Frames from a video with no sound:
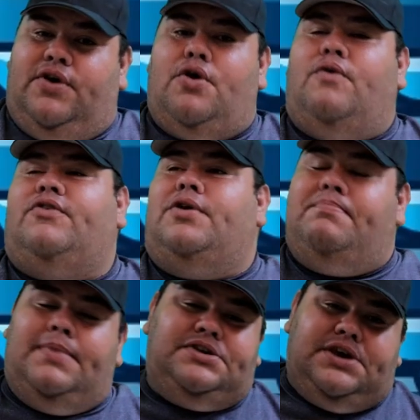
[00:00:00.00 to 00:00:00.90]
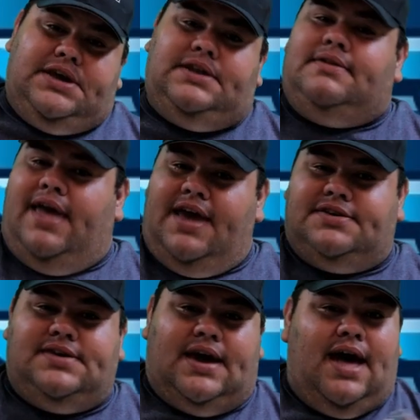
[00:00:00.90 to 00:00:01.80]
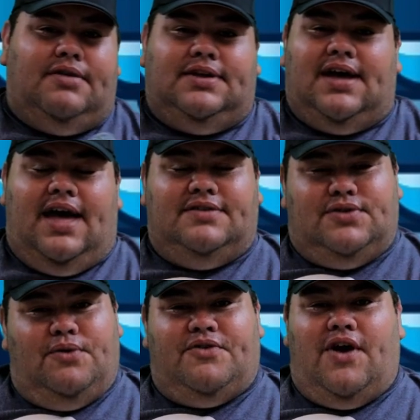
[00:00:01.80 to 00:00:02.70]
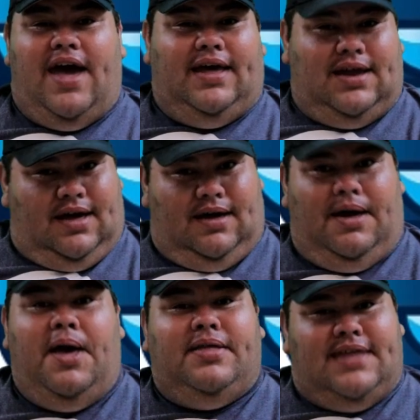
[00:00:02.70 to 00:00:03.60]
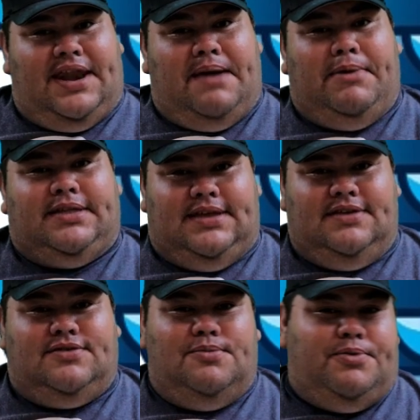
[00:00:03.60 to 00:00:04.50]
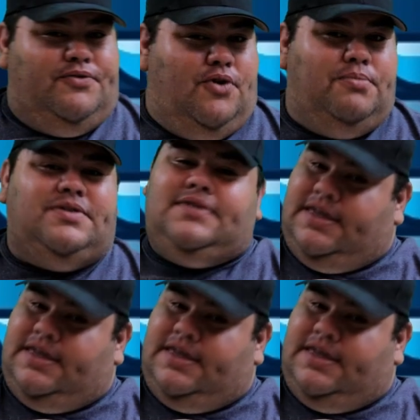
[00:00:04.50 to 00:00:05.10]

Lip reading: you're over in Michigan, hey, check out the guys over at Dynamic Diesel Performance.